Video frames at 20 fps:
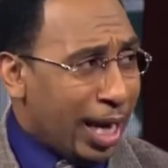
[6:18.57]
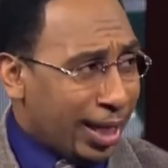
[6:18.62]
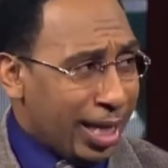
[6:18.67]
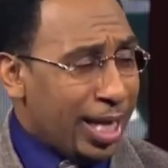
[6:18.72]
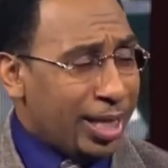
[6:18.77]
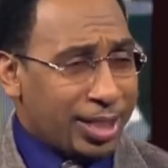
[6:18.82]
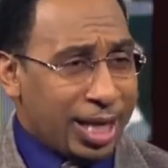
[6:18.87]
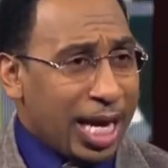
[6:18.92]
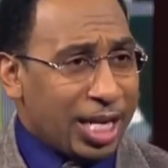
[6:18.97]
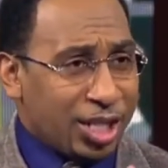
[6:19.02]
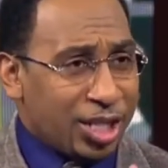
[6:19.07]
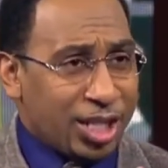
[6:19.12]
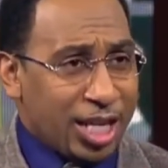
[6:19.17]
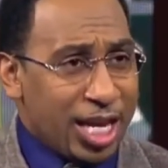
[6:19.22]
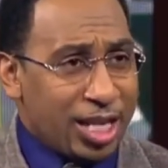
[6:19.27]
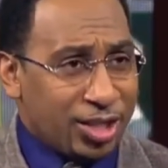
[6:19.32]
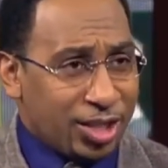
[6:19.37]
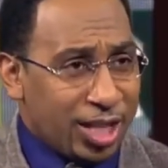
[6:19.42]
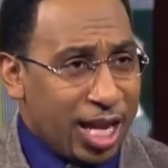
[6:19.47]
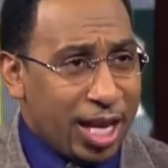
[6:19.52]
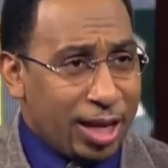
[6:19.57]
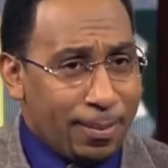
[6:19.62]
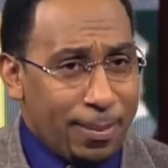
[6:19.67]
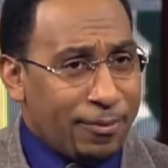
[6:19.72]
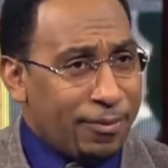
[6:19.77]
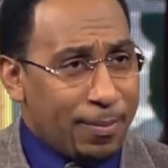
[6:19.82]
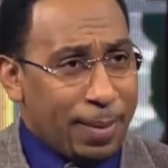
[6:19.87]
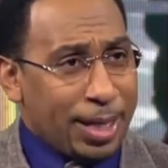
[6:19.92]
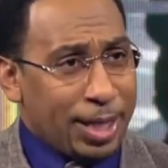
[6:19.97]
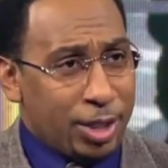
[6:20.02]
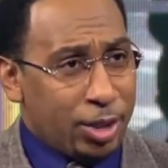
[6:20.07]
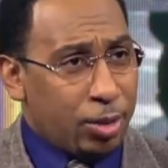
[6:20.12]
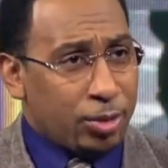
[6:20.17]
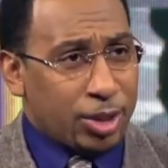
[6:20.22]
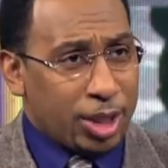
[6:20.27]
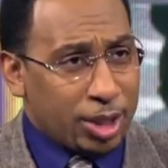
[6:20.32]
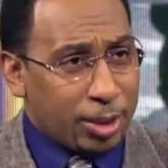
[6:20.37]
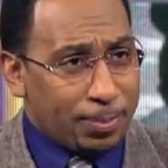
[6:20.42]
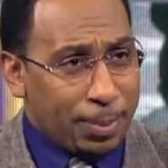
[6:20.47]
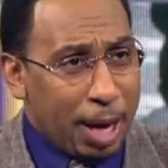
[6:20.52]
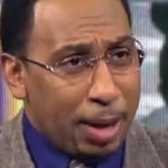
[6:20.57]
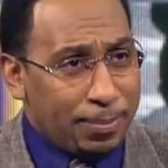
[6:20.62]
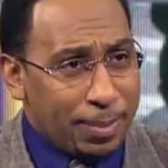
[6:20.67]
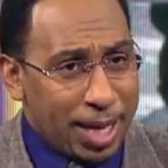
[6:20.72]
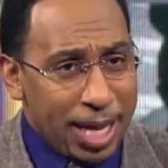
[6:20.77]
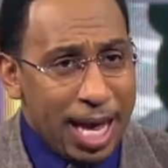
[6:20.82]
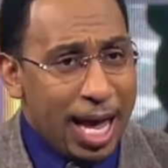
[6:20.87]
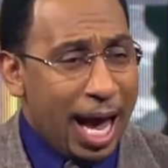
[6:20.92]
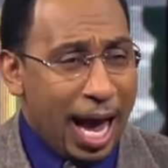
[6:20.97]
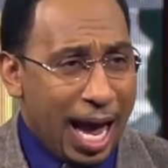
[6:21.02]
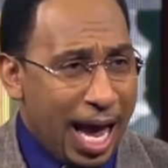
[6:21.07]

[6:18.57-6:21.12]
I just can't stand them. Everybody knows this about me.